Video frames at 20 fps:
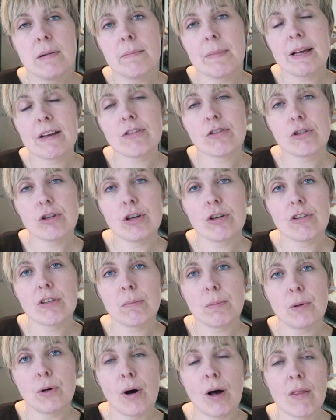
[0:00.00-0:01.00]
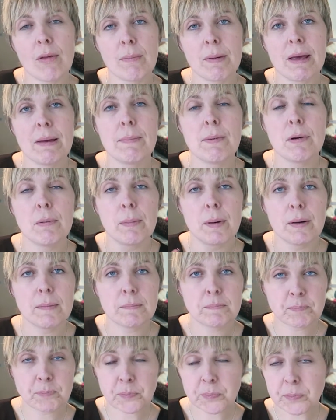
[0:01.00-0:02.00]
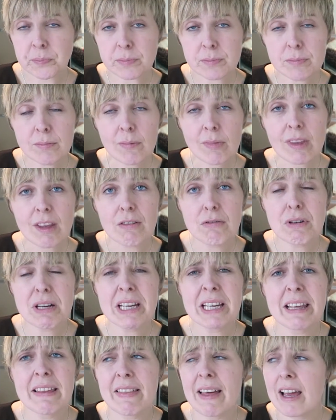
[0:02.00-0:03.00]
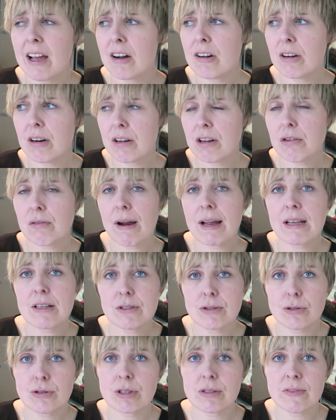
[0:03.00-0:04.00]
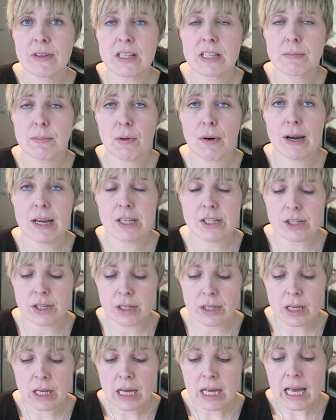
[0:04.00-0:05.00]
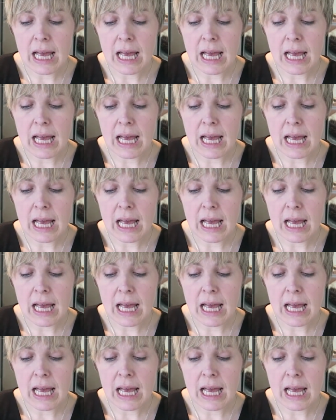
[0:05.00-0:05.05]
Make sure you support other people, but really they are a great source of inspiration